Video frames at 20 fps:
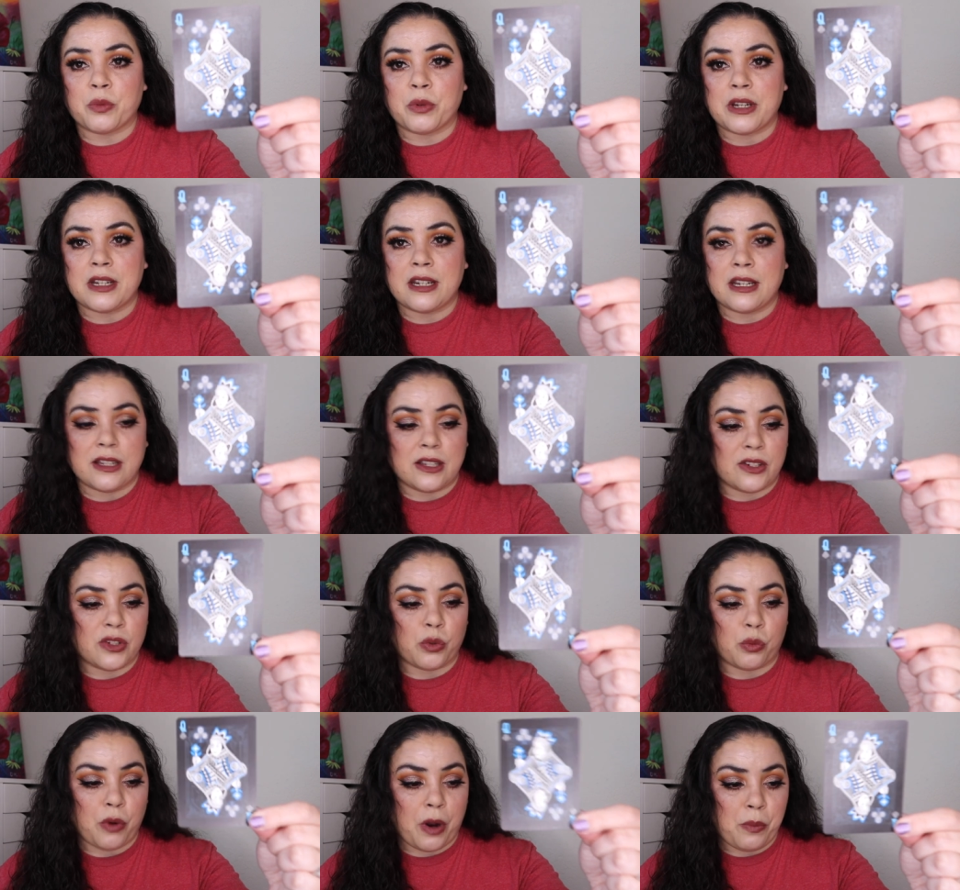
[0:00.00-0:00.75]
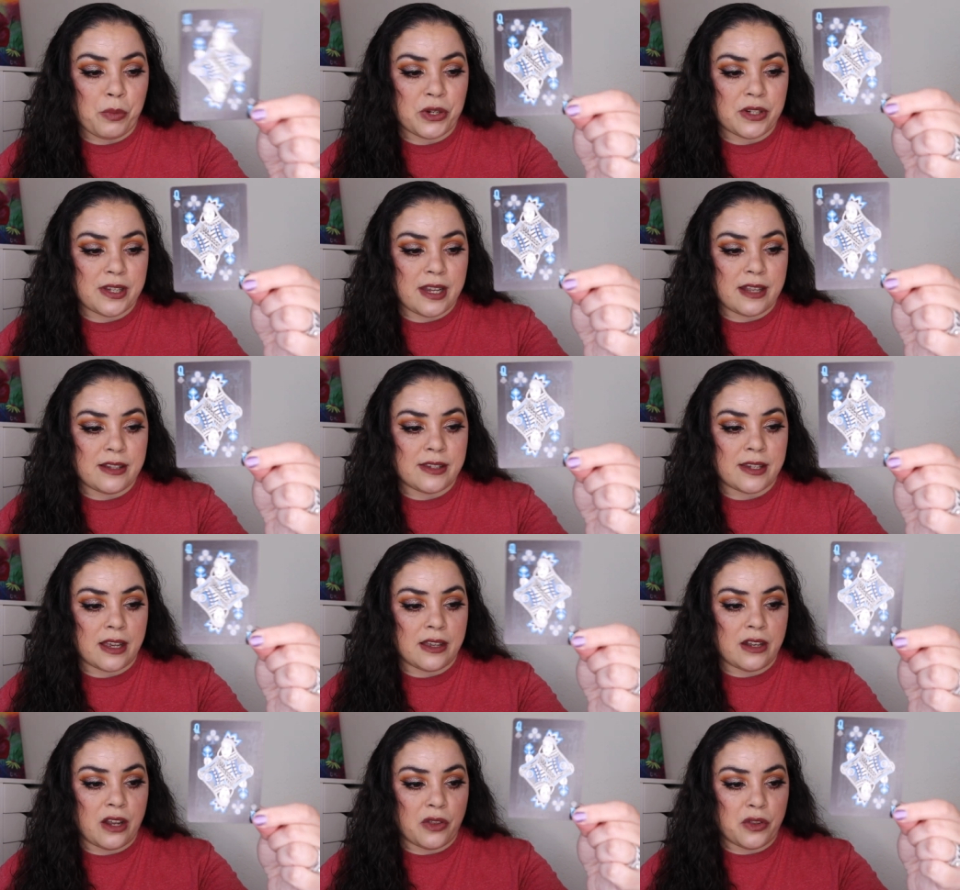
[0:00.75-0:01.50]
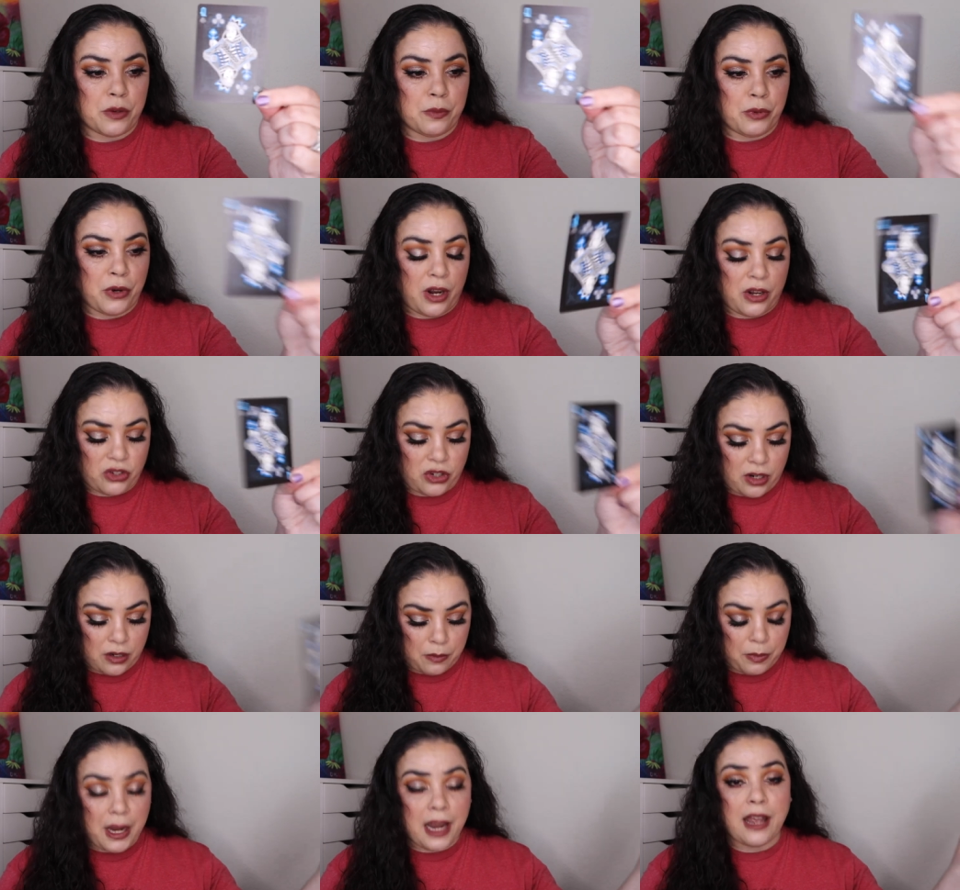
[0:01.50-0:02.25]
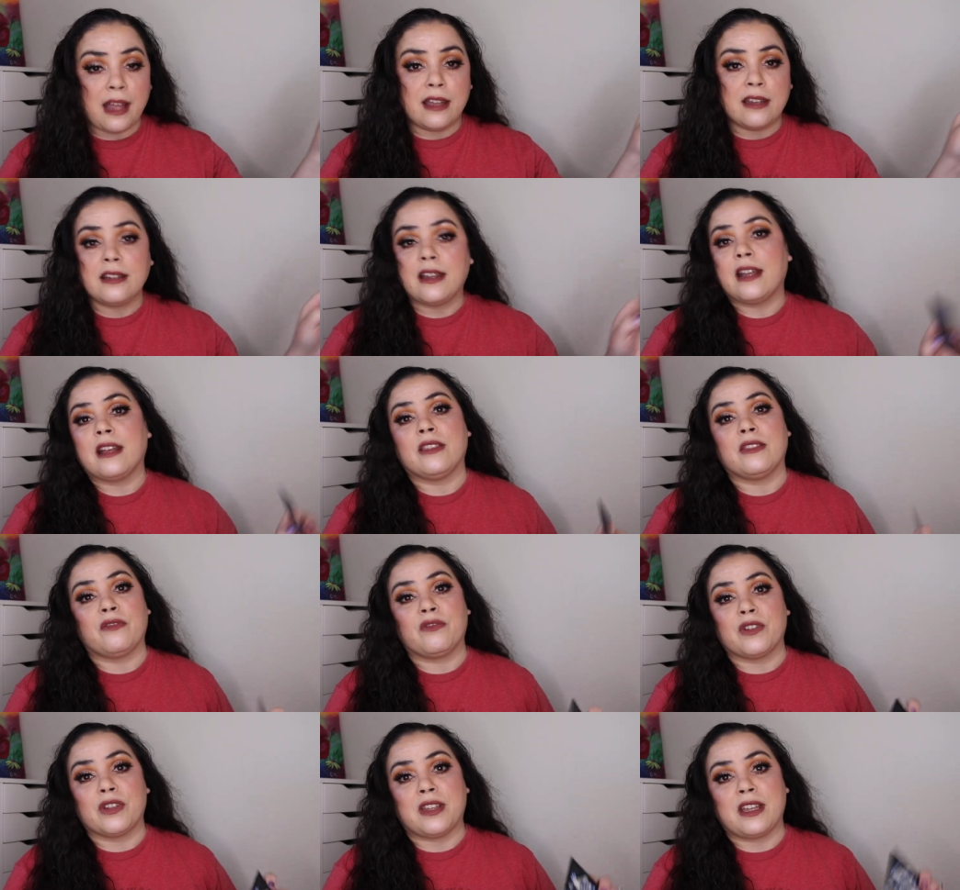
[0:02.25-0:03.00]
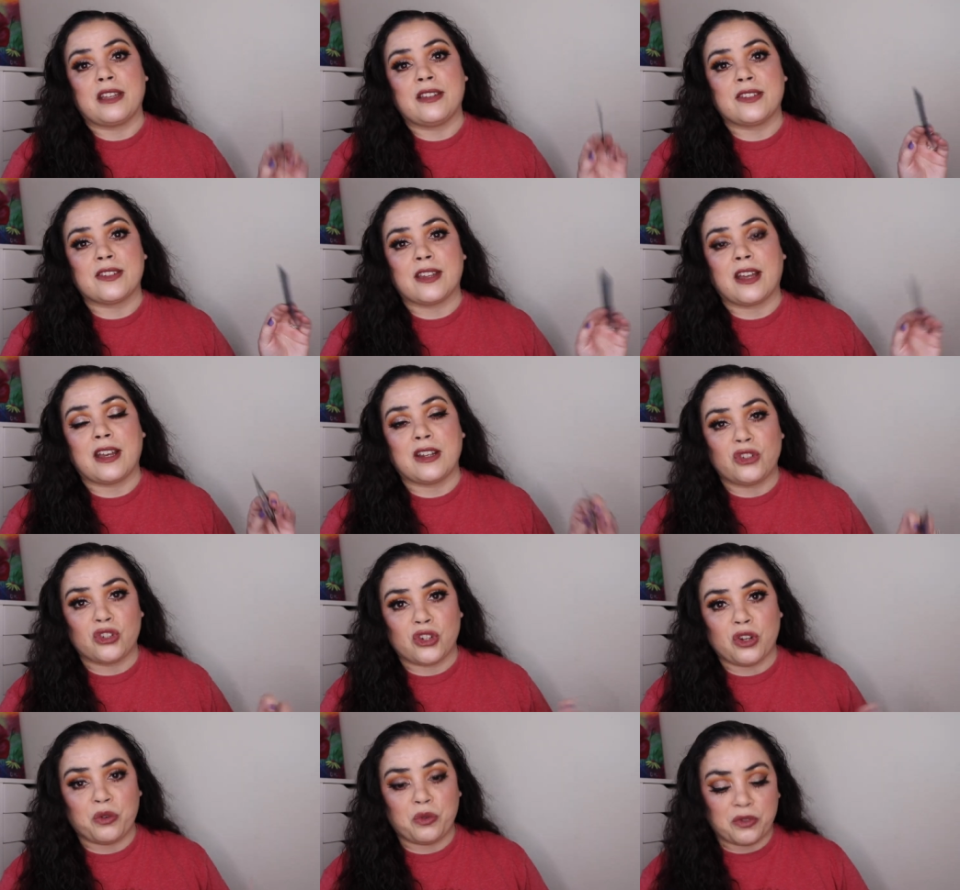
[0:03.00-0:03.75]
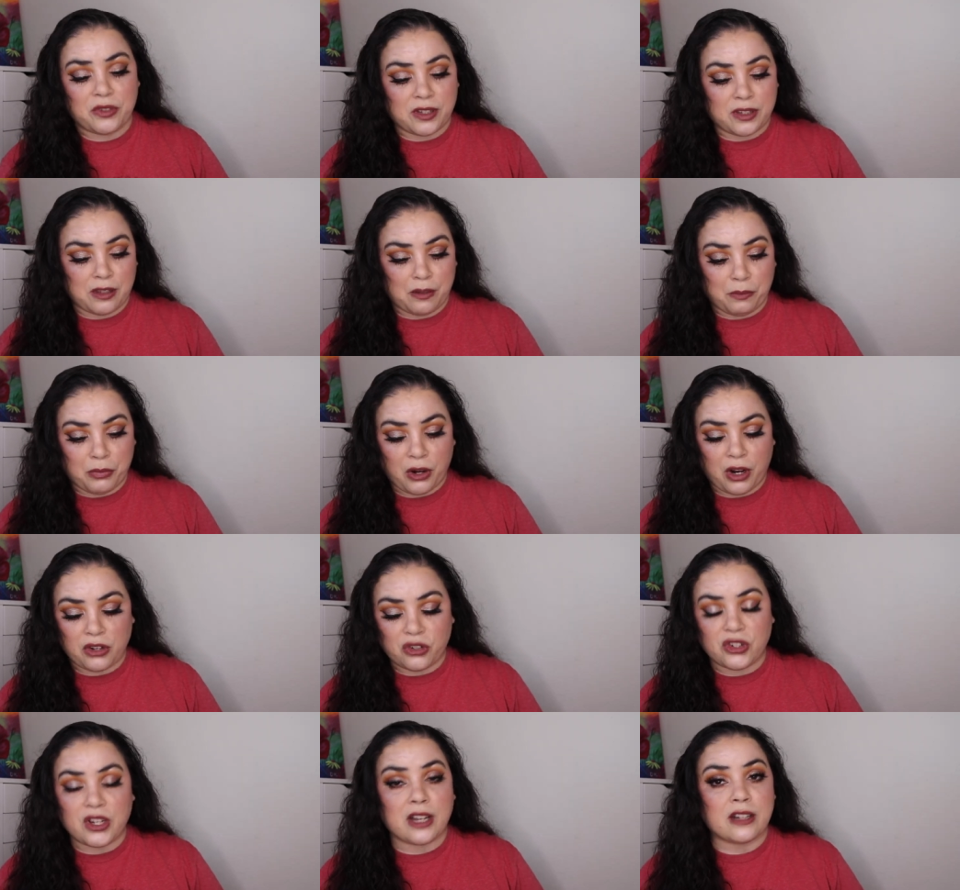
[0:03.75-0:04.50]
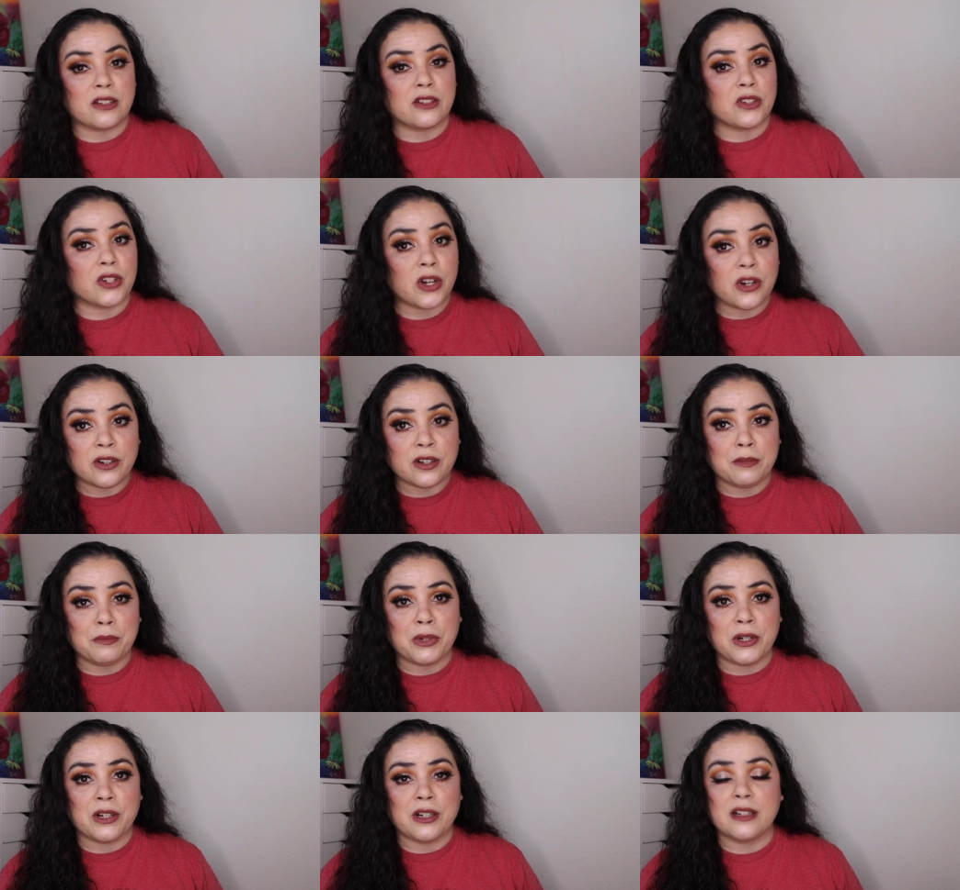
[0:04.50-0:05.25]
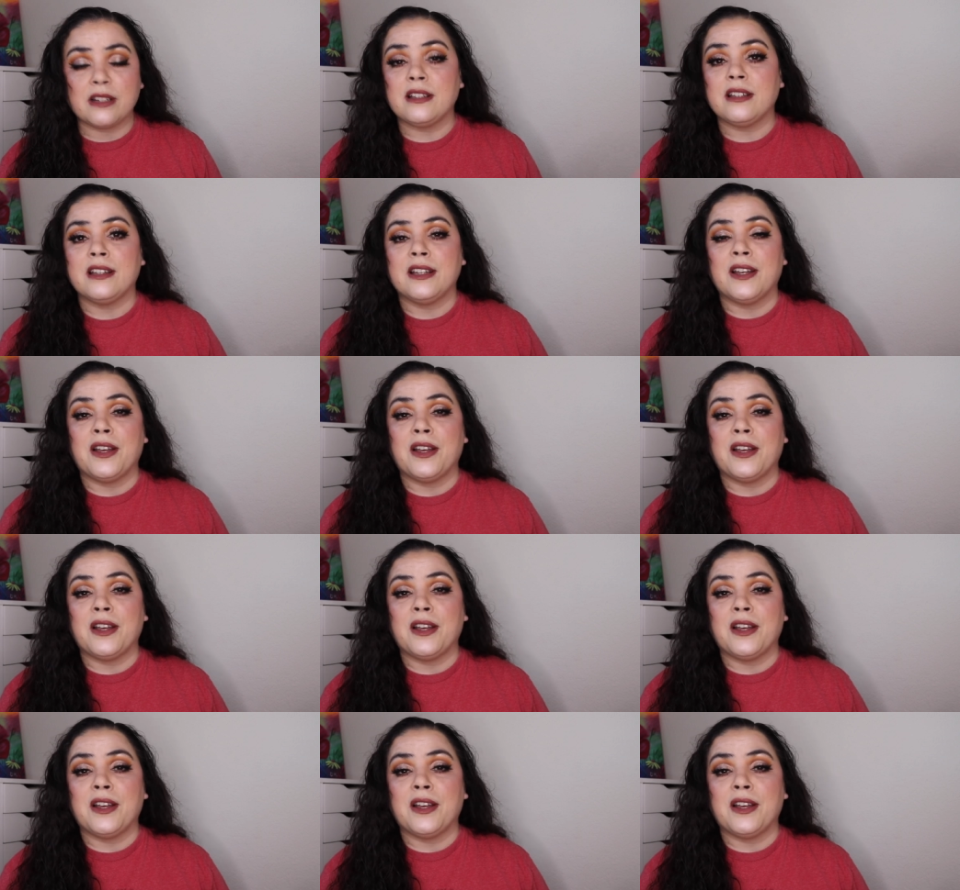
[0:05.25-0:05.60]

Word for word: one is represents another project pan, and for this, I chose the project Turn and Burn.